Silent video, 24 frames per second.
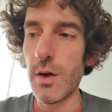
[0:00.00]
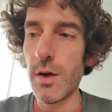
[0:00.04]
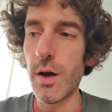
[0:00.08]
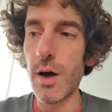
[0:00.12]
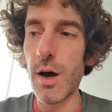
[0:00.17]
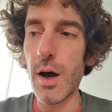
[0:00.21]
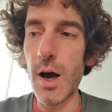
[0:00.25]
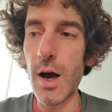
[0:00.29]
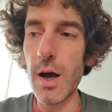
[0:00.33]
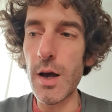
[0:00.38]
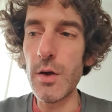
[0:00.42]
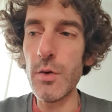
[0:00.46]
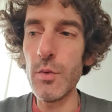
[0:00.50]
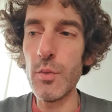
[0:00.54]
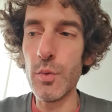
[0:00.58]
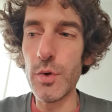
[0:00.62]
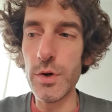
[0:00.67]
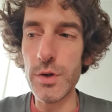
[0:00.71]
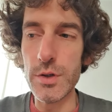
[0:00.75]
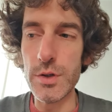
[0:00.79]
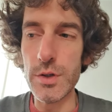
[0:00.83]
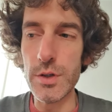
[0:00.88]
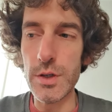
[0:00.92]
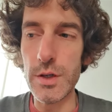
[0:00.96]
I
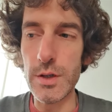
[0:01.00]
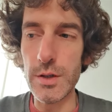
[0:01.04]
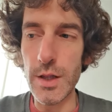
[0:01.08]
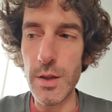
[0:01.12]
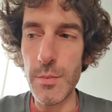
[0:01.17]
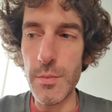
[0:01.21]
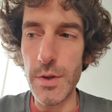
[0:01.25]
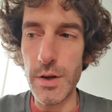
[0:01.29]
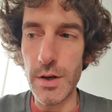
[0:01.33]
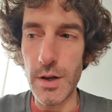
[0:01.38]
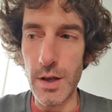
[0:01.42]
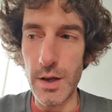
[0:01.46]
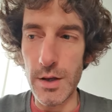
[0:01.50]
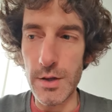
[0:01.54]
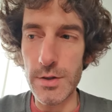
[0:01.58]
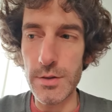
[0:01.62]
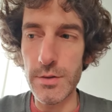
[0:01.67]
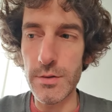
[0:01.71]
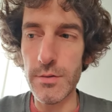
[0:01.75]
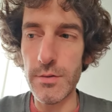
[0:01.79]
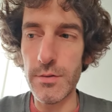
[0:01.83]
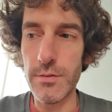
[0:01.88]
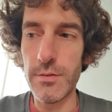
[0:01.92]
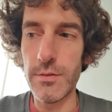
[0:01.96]
would eliminate
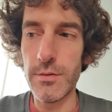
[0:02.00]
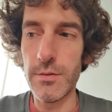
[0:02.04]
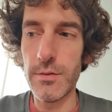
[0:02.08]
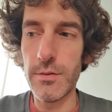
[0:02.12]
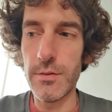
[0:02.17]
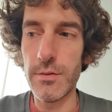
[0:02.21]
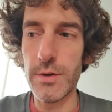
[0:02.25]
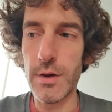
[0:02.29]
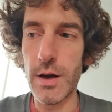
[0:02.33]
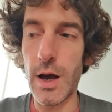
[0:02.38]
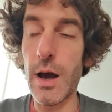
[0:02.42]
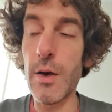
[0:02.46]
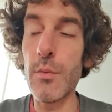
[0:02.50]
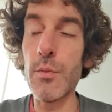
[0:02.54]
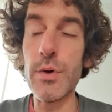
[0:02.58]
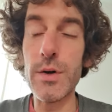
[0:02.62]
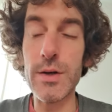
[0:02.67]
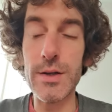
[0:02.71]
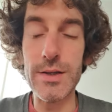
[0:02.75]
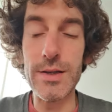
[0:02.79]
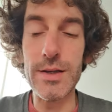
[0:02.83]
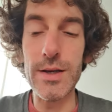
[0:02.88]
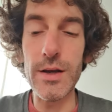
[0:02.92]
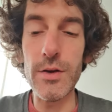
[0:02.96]
I
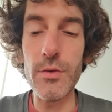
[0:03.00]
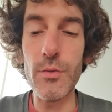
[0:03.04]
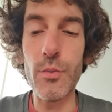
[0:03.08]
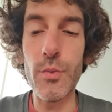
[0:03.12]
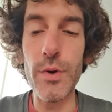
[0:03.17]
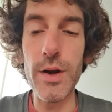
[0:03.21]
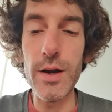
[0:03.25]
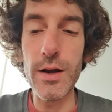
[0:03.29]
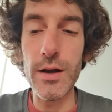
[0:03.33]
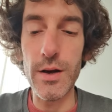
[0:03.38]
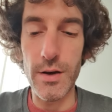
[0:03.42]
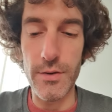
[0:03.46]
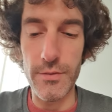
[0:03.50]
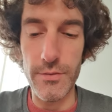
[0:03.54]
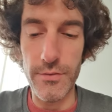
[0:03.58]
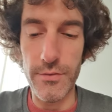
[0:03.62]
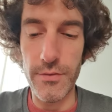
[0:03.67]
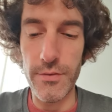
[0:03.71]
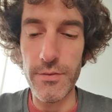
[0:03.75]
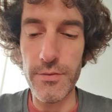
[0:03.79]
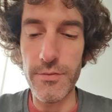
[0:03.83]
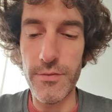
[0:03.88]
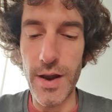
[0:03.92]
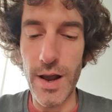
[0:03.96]
would get rid
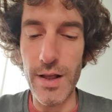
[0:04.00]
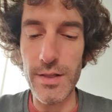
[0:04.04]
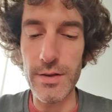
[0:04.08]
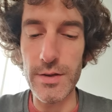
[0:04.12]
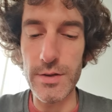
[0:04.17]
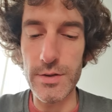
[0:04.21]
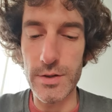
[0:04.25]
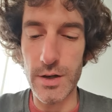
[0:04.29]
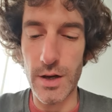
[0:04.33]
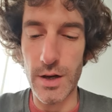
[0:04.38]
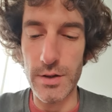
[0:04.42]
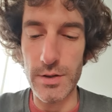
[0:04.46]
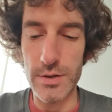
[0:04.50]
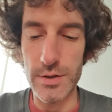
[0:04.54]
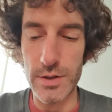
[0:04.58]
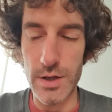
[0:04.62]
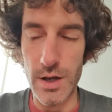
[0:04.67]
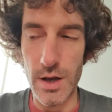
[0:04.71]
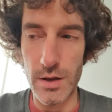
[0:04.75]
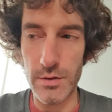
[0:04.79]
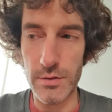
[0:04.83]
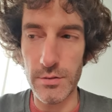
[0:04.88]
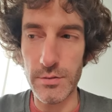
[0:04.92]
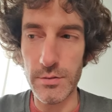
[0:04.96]
of Valentine's
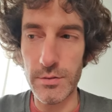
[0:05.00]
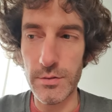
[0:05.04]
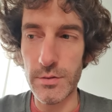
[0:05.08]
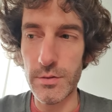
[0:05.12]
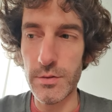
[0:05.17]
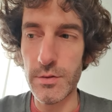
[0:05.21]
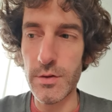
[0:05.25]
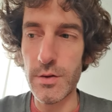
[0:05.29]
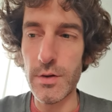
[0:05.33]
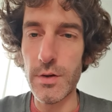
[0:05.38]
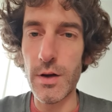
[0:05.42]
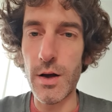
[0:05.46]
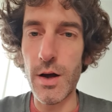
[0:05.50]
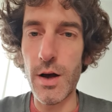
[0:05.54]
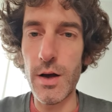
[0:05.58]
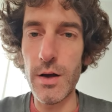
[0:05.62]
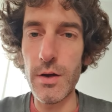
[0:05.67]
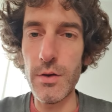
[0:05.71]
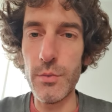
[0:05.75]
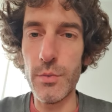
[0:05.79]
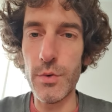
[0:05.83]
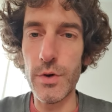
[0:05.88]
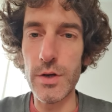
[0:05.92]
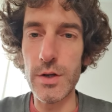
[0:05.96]
Day.
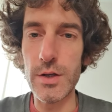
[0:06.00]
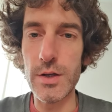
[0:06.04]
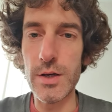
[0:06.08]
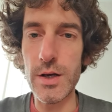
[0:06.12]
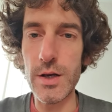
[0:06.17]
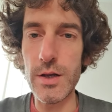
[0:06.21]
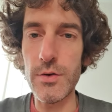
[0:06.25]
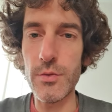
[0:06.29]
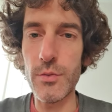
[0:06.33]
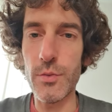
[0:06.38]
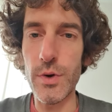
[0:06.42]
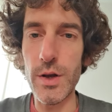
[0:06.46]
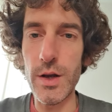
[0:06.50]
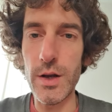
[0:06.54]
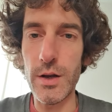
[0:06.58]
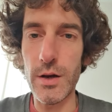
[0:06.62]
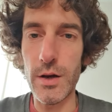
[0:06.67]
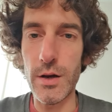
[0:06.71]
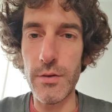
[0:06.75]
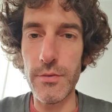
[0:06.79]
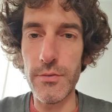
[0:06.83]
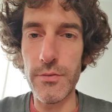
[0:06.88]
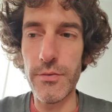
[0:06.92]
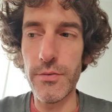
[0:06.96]
I would get rid
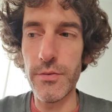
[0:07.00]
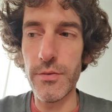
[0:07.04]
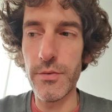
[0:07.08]
of